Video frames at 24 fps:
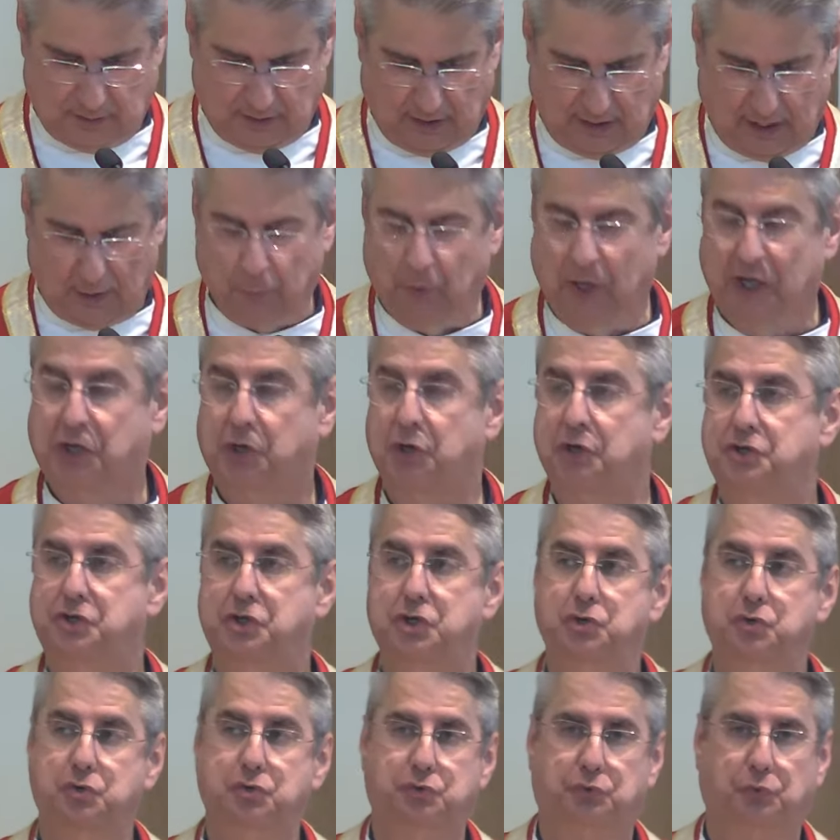And we could
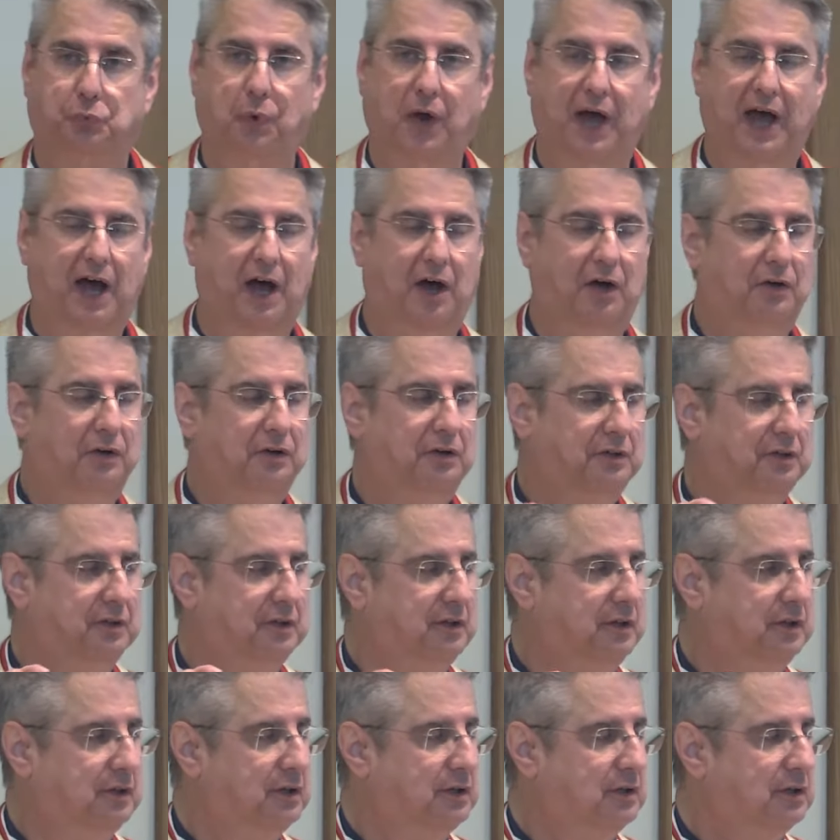use well
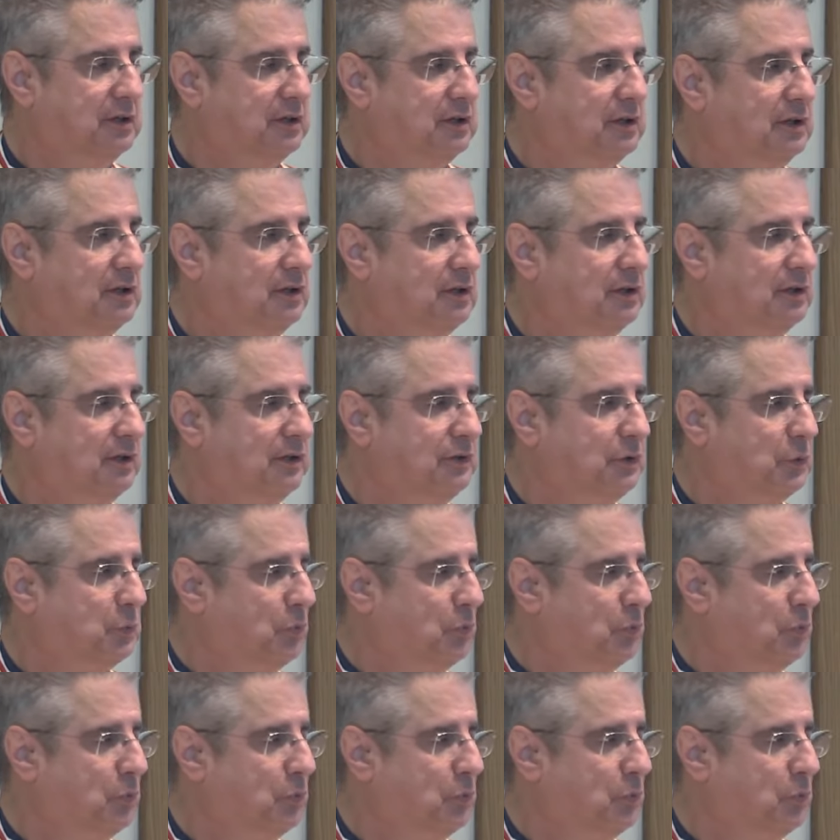the